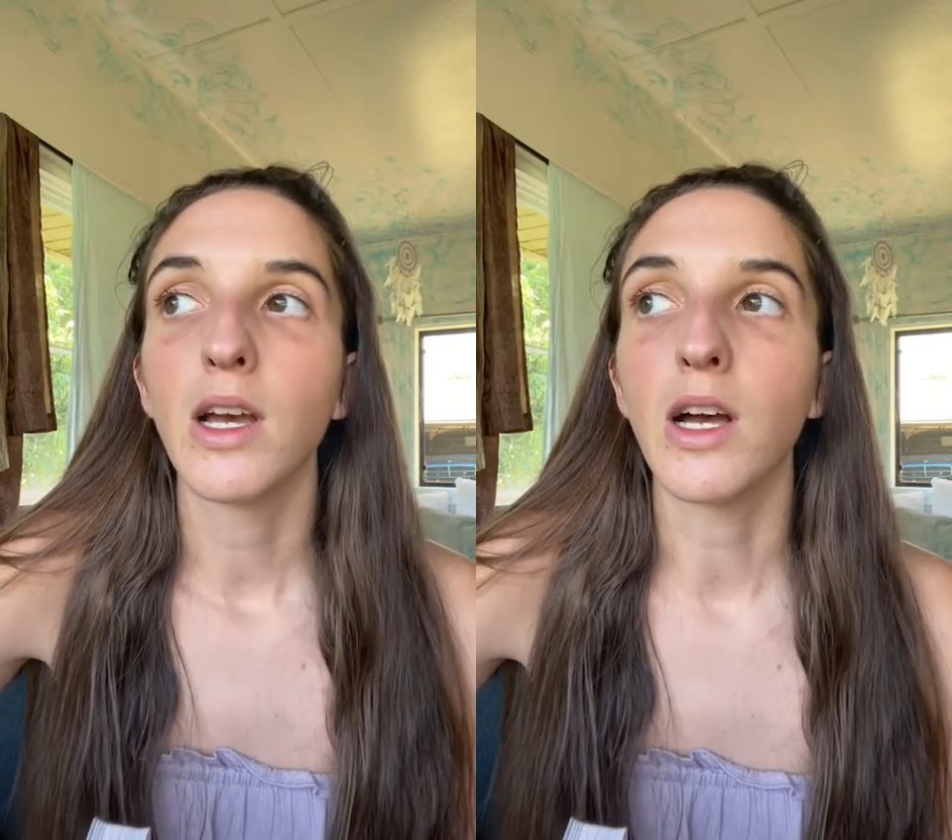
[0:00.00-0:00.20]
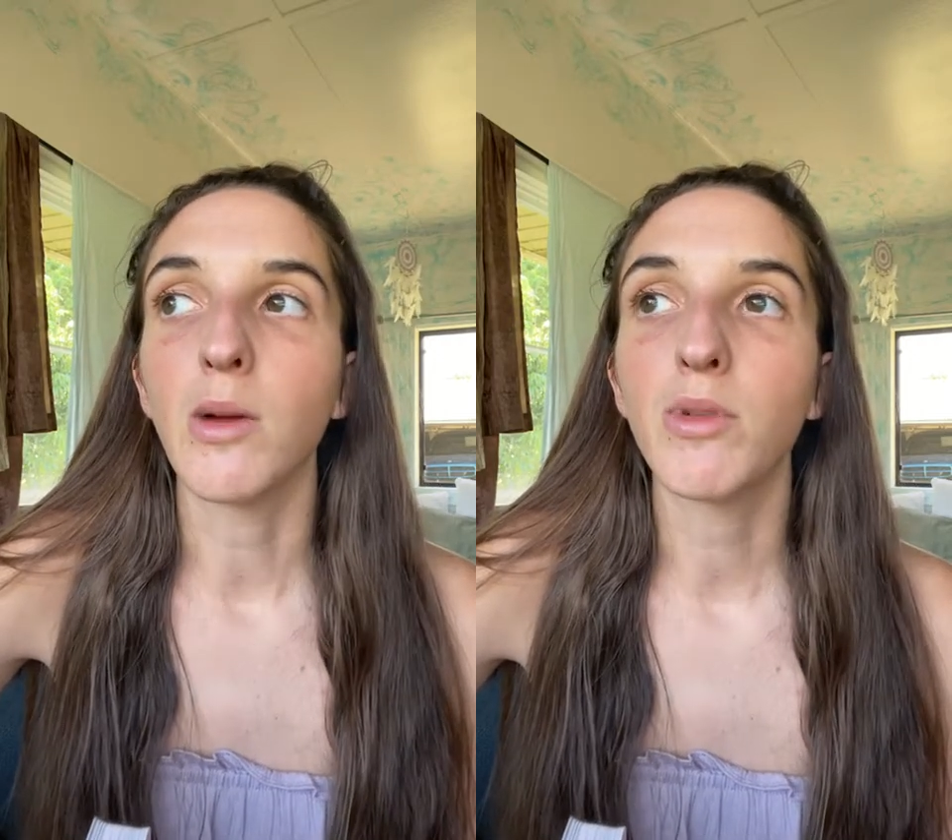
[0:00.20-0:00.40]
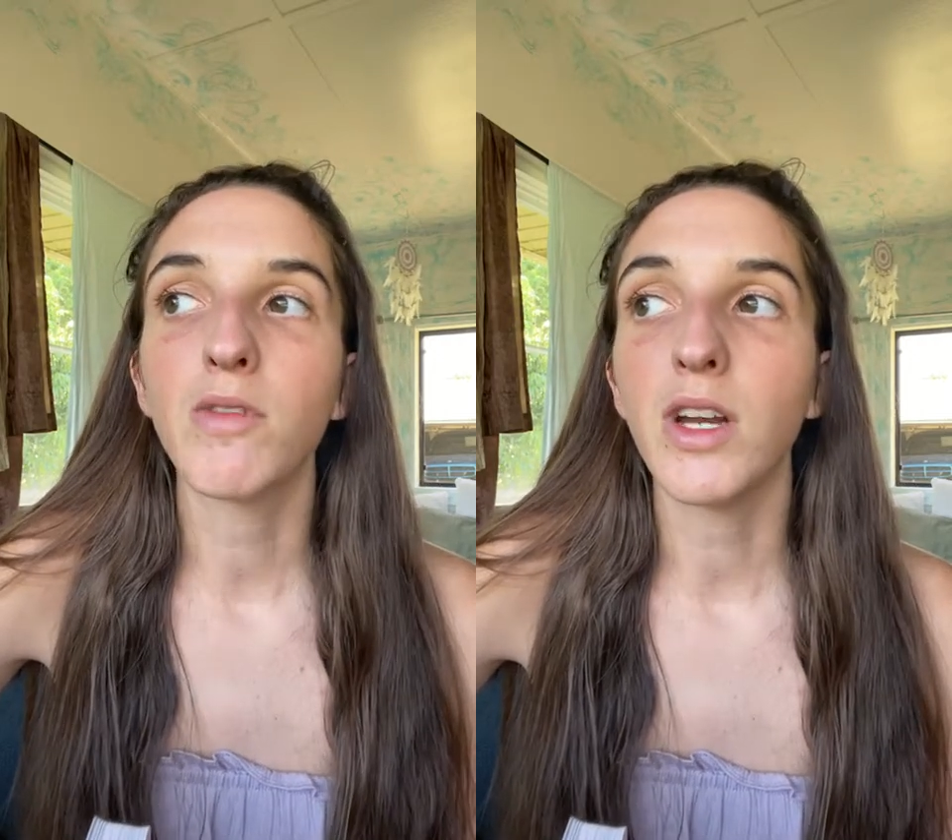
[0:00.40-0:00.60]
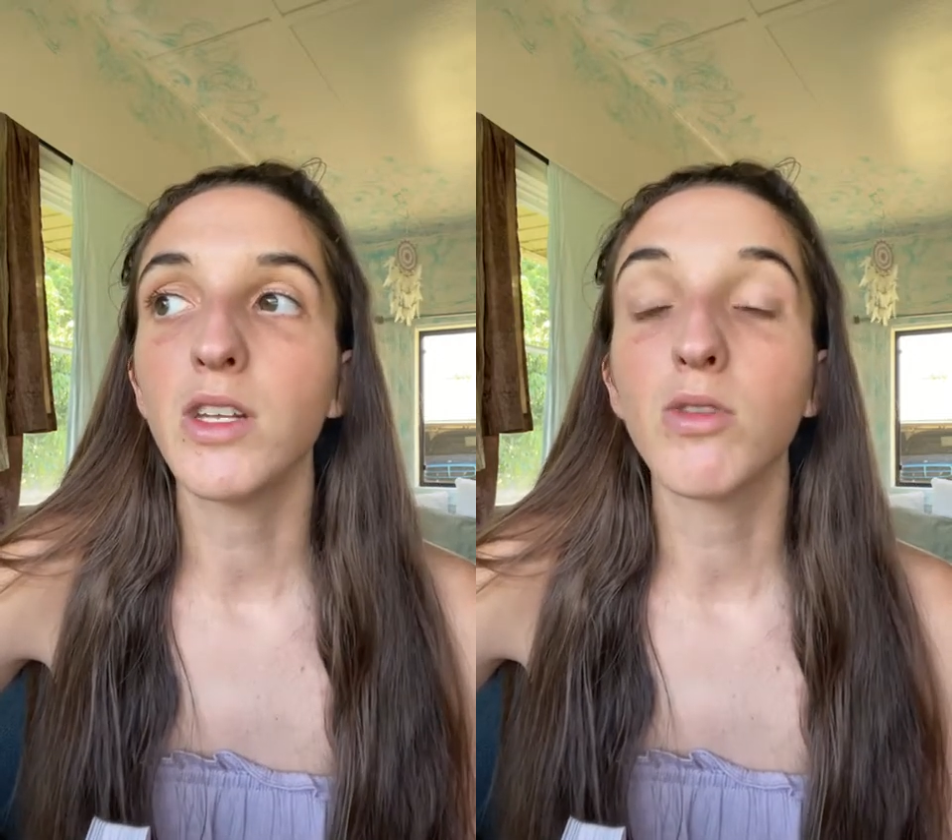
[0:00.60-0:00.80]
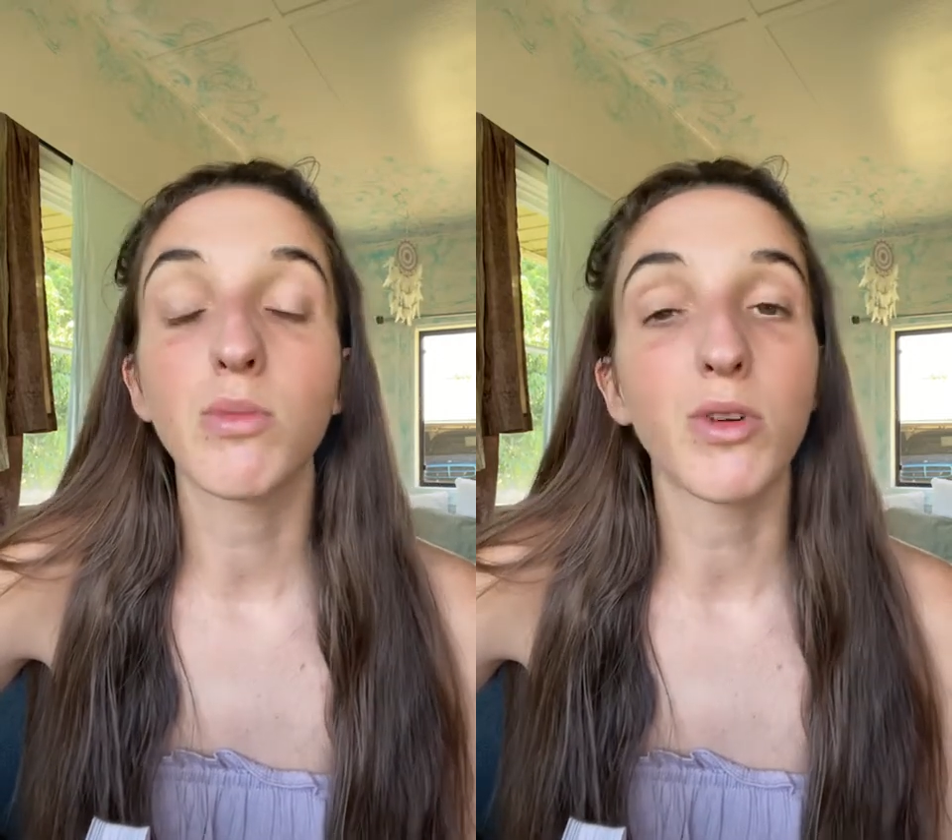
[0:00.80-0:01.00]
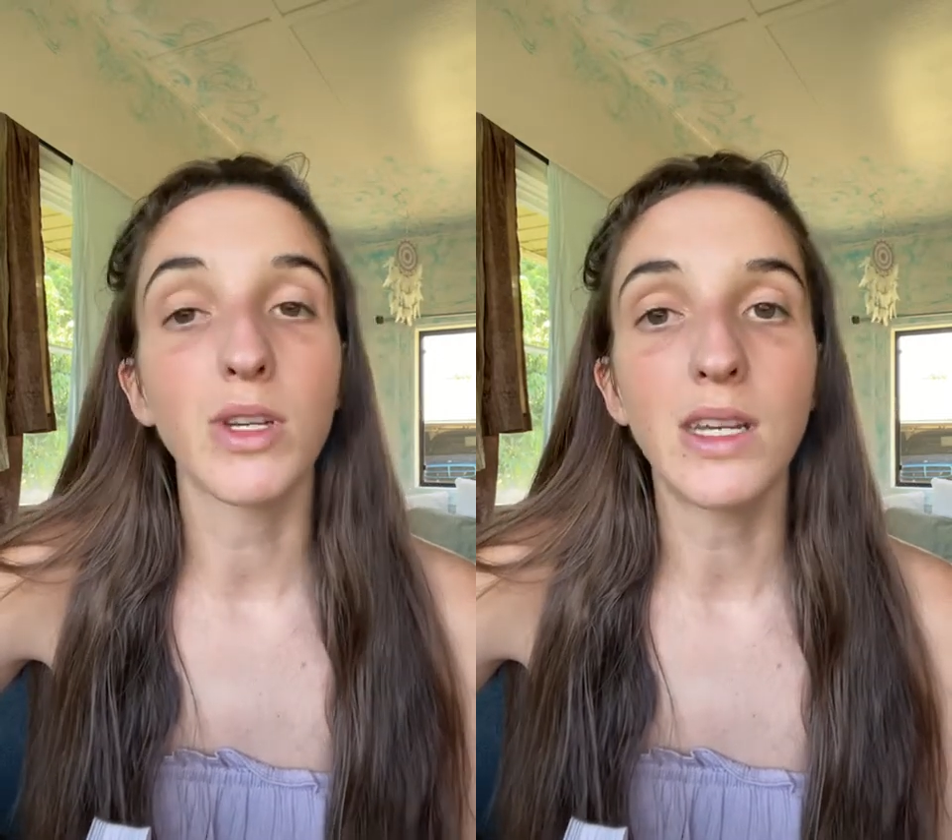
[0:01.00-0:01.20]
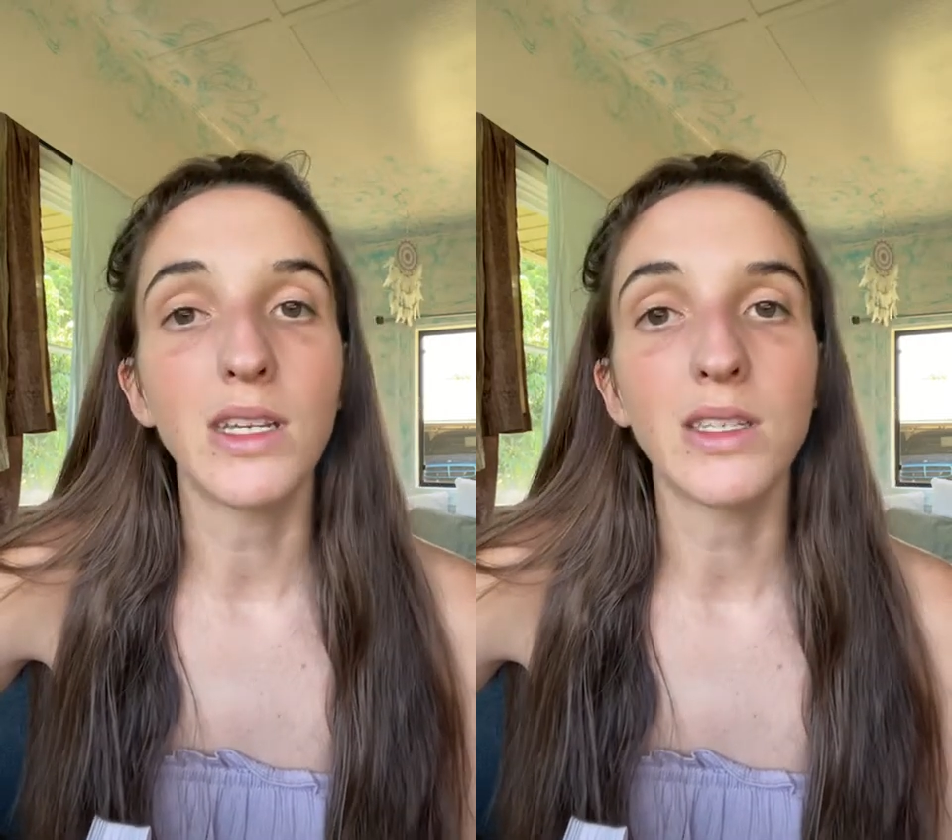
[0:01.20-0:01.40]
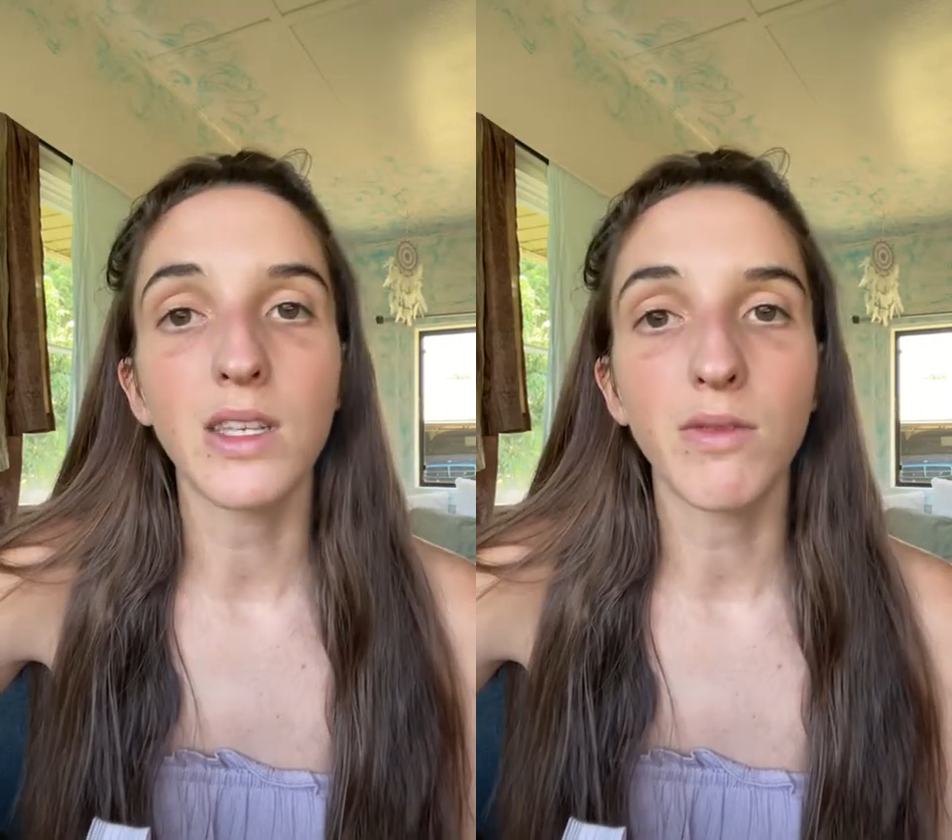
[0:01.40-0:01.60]
provide you with more
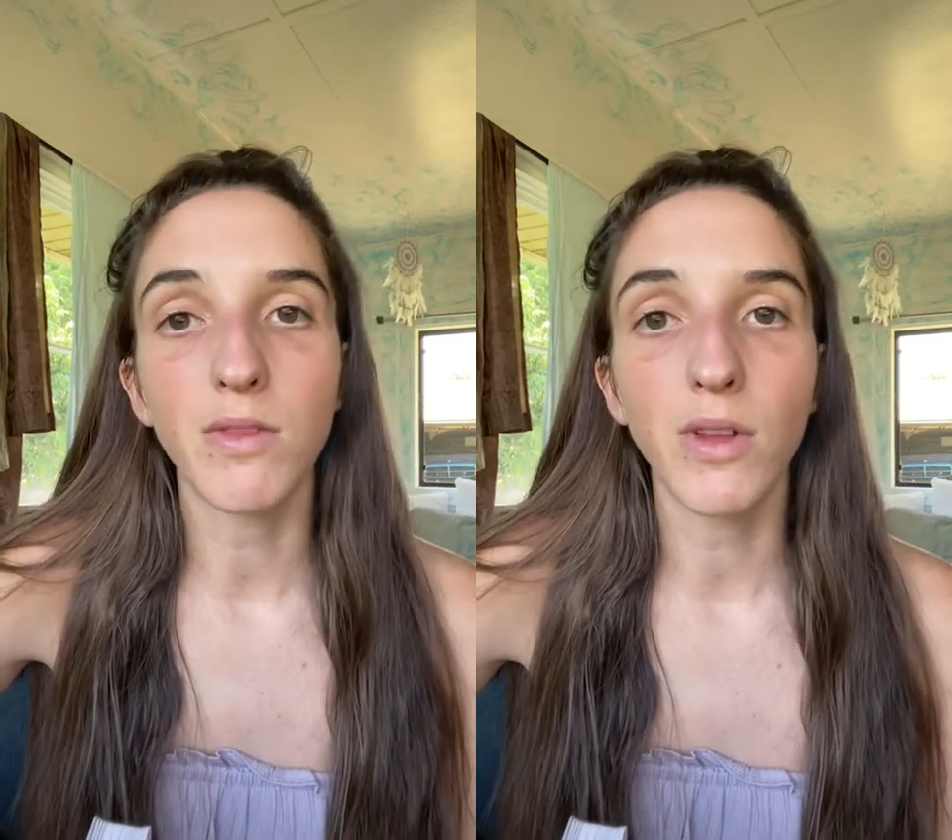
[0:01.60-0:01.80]
ease and